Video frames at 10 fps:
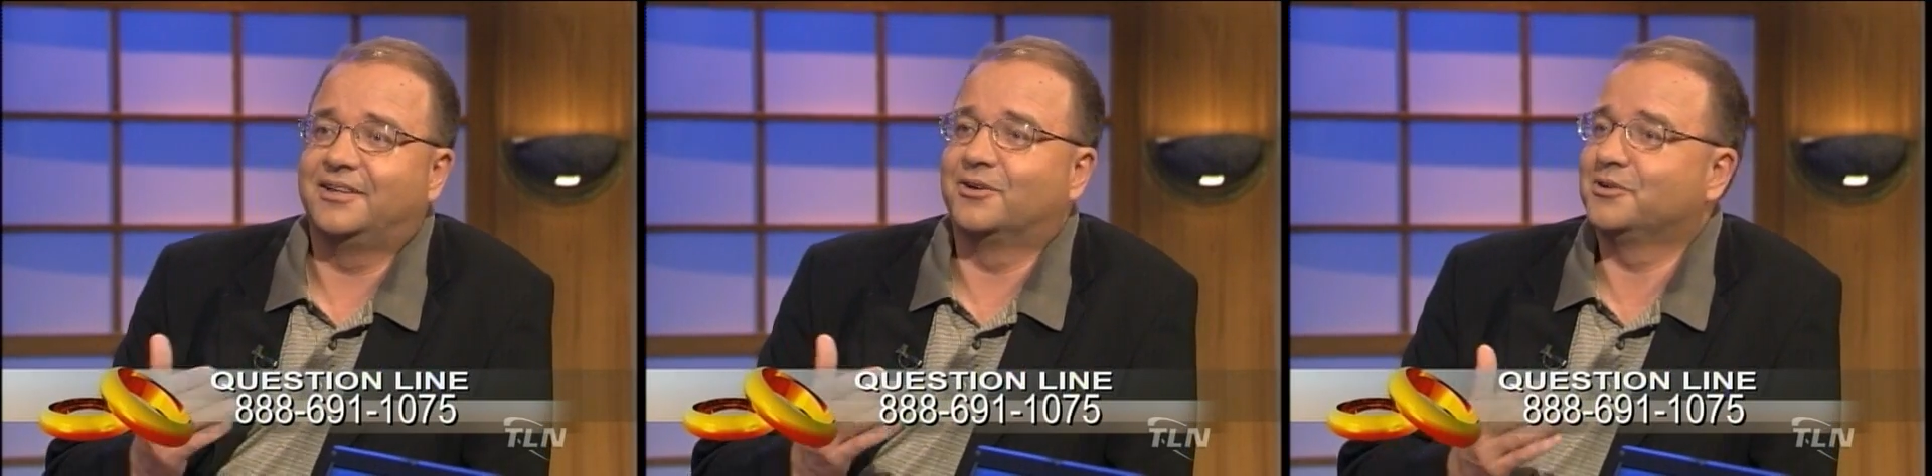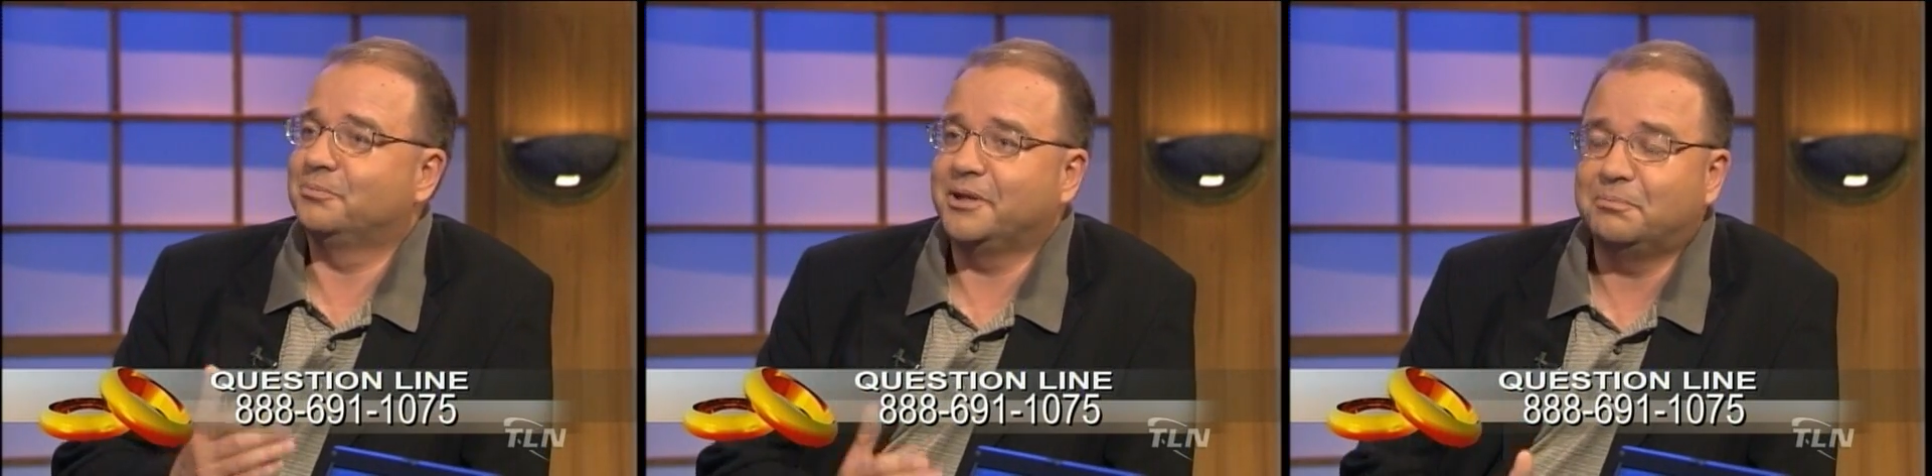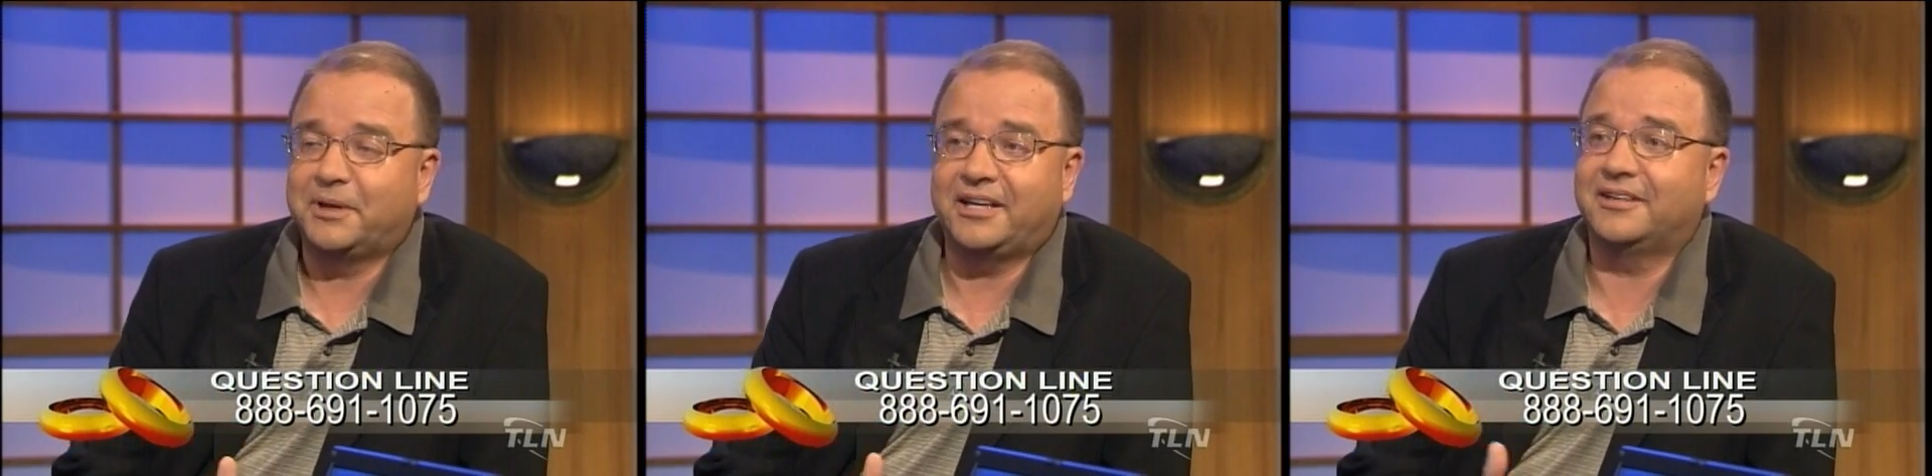to
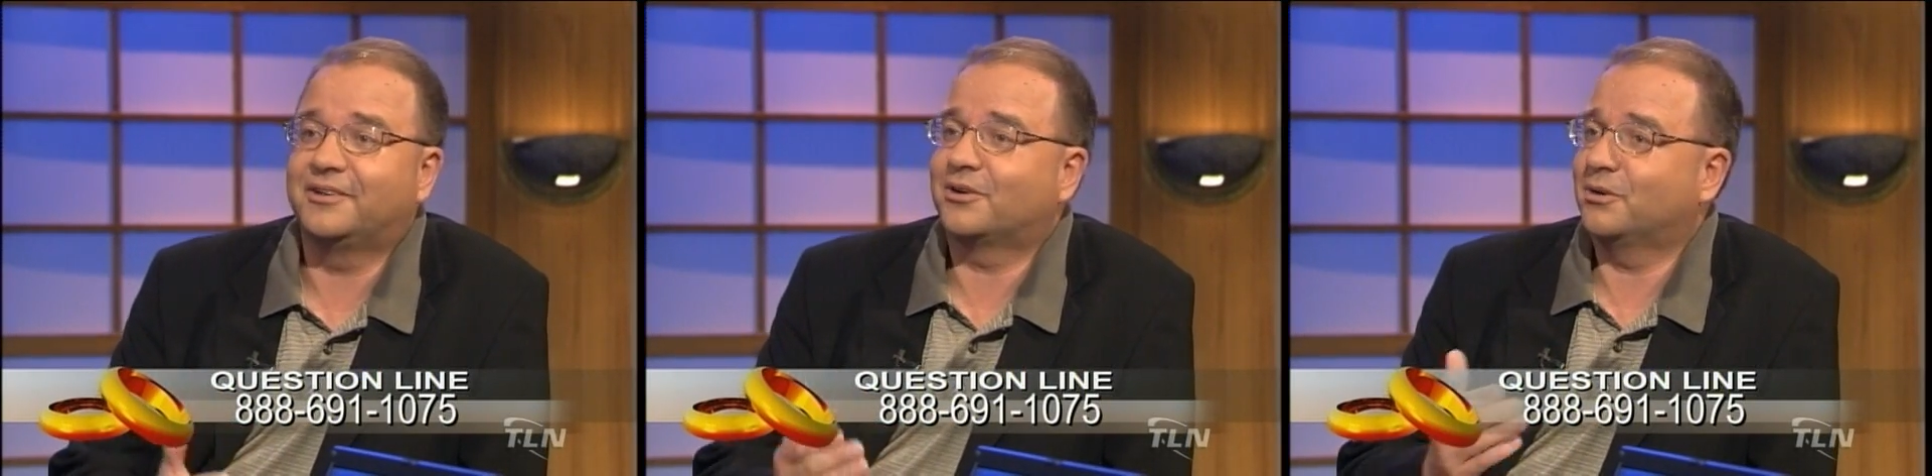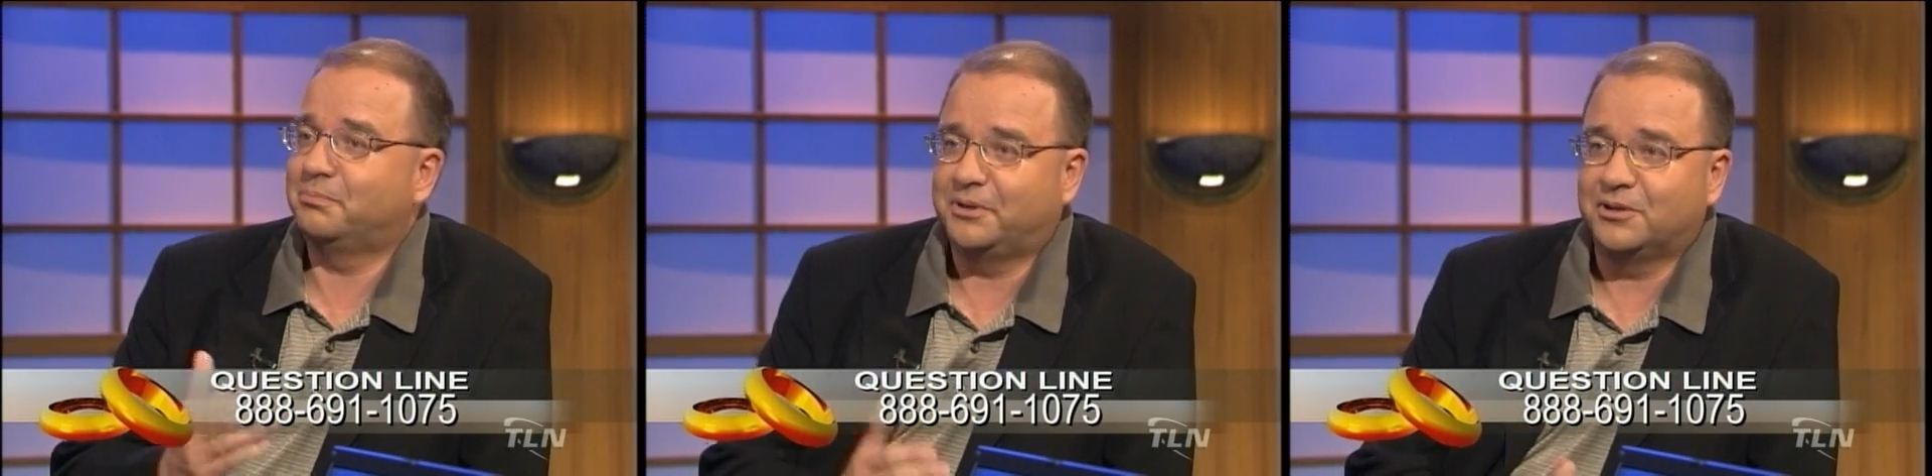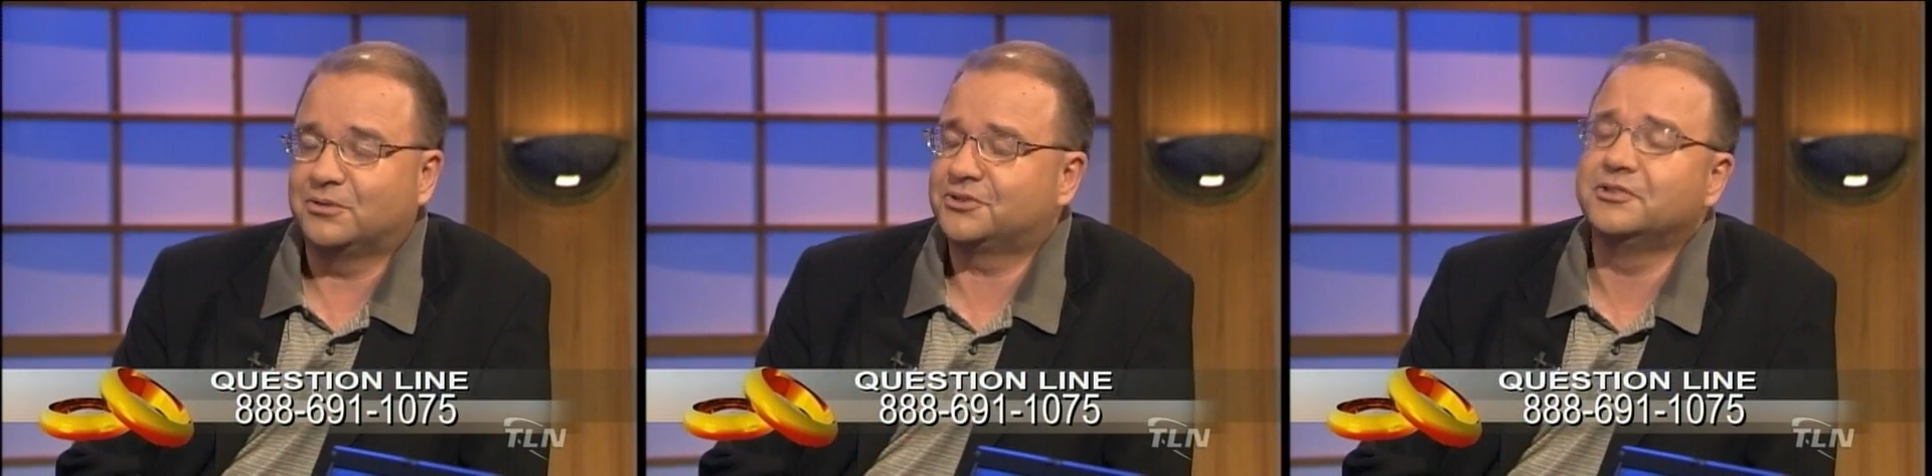be beaten or
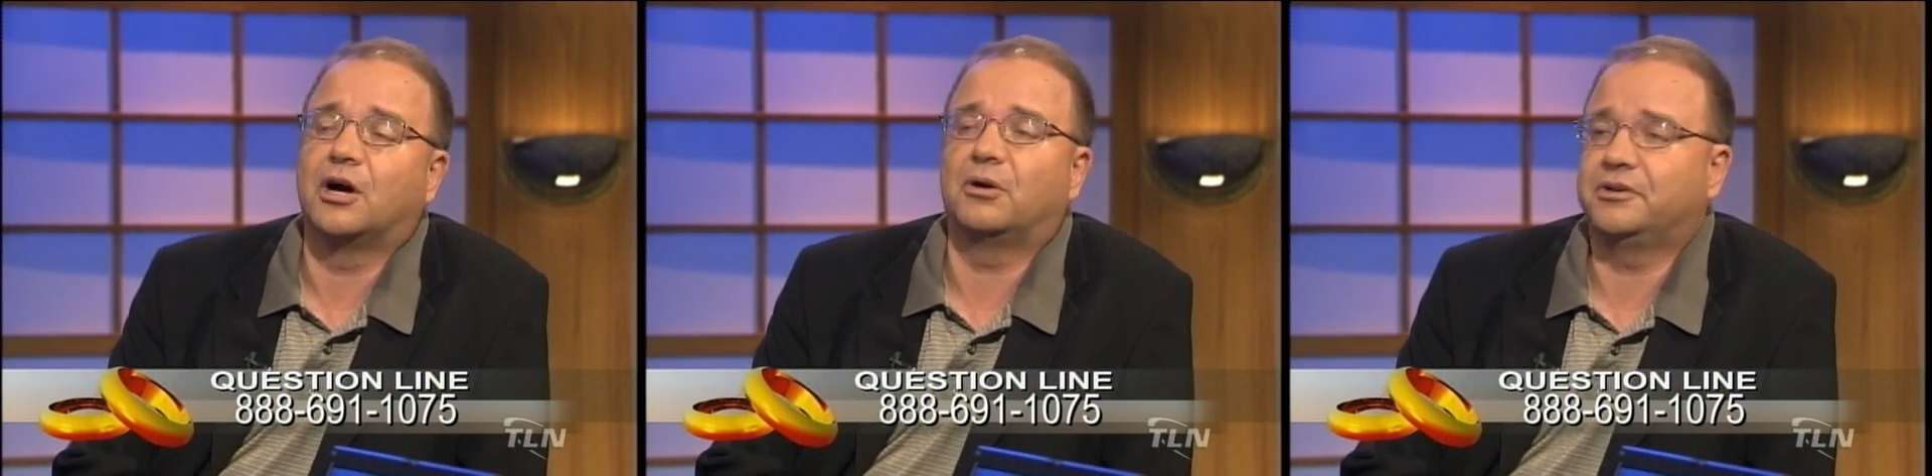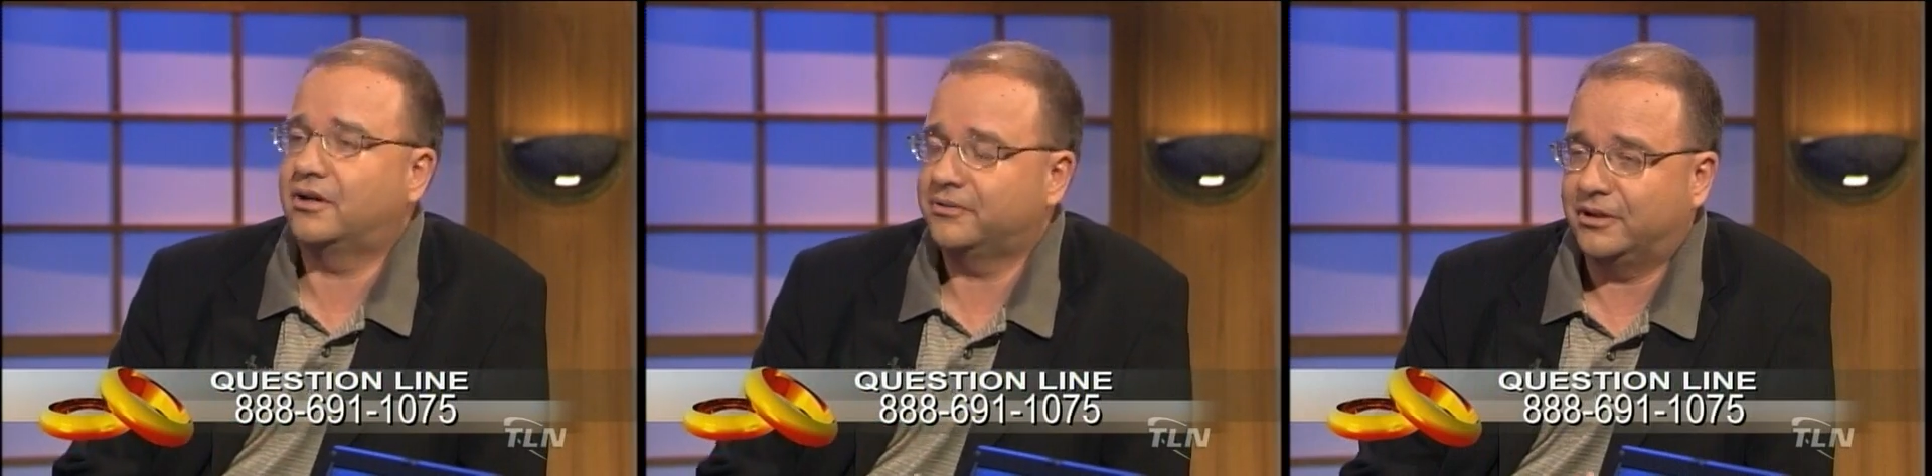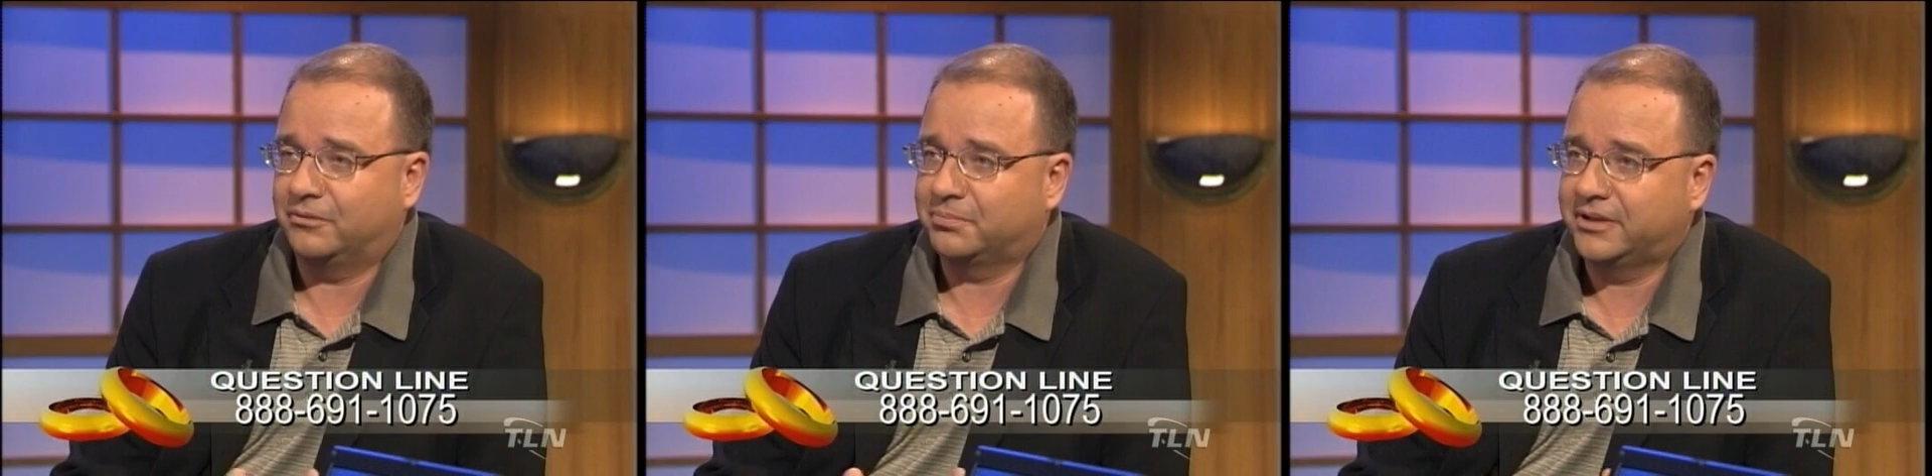abused? No.